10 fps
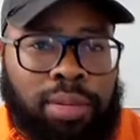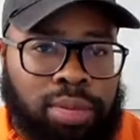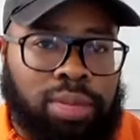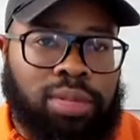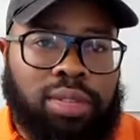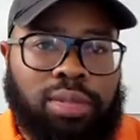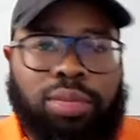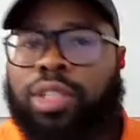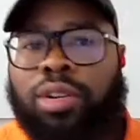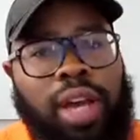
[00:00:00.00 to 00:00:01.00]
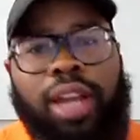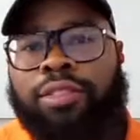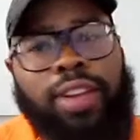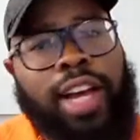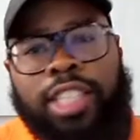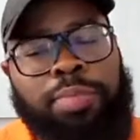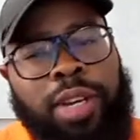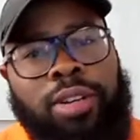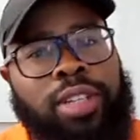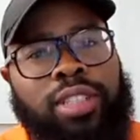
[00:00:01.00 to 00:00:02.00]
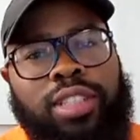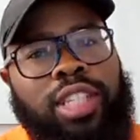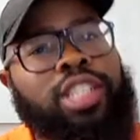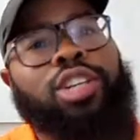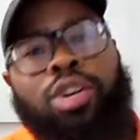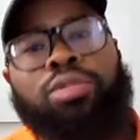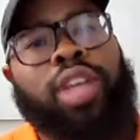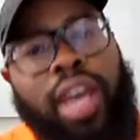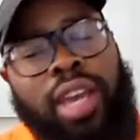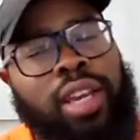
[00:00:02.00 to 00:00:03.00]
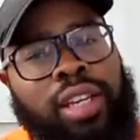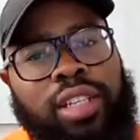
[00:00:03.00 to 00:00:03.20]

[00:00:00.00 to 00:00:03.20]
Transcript: people, we don't gotta fly Spirit. It's okay.